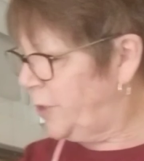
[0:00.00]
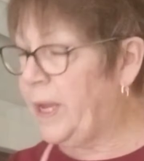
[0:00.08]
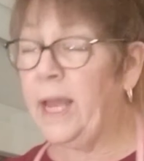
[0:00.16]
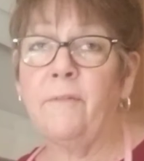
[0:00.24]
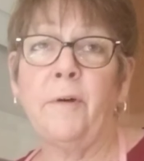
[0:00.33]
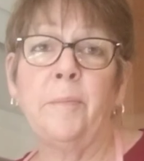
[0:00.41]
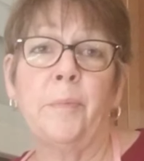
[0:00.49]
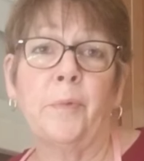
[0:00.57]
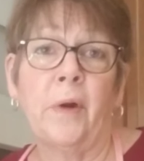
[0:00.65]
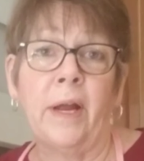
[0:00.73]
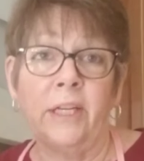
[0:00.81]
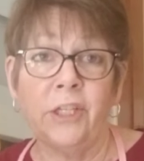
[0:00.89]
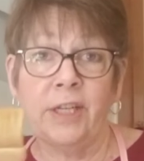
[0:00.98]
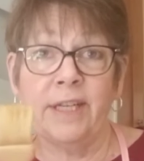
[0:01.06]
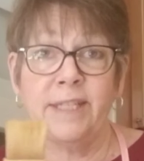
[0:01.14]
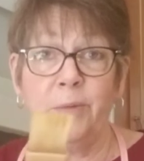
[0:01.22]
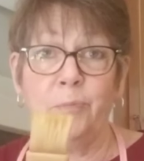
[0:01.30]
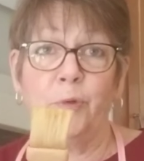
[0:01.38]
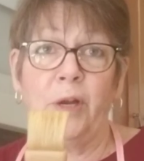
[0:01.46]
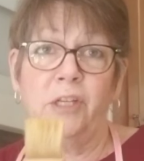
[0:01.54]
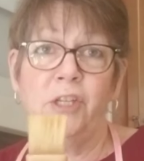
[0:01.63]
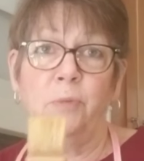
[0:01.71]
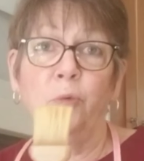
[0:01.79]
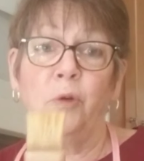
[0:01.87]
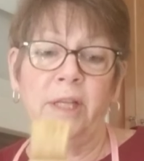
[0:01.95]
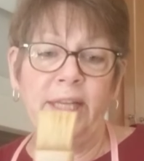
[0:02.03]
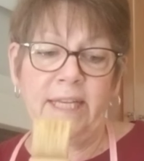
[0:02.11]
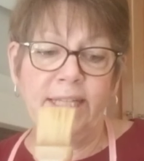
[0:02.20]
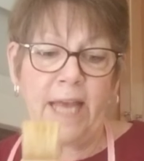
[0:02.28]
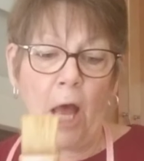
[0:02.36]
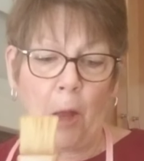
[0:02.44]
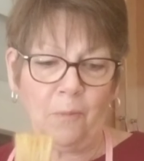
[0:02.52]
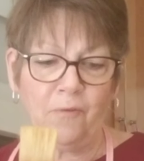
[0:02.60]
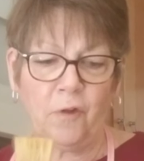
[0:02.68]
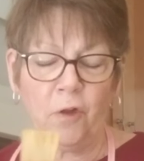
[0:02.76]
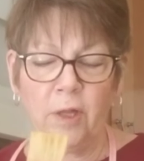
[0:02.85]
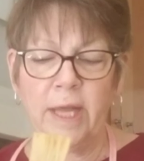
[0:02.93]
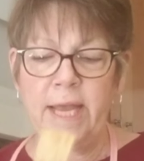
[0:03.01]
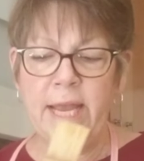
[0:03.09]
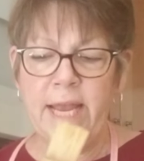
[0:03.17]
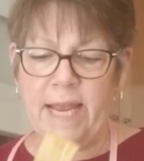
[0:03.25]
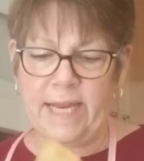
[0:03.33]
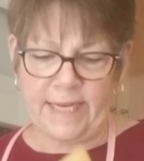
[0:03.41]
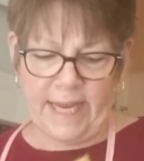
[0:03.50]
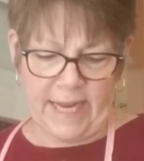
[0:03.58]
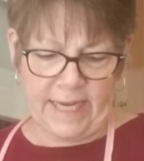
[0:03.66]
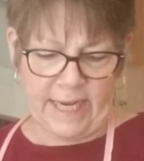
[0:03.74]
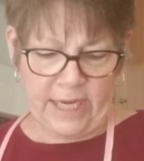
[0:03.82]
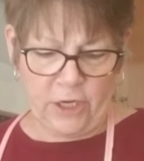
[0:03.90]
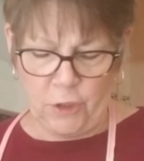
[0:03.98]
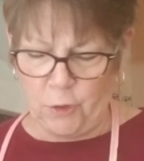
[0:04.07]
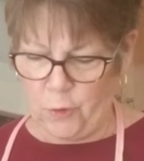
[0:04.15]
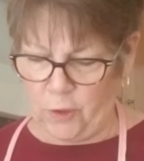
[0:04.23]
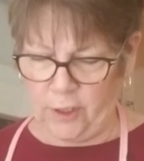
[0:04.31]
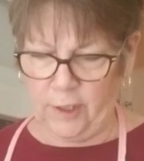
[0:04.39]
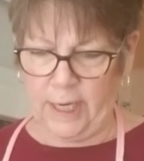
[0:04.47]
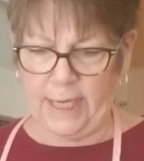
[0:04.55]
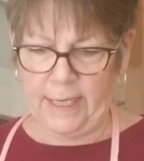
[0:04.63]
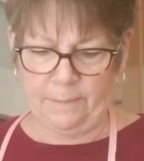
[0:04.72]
you have a brush, because the brush really is helpful in getting your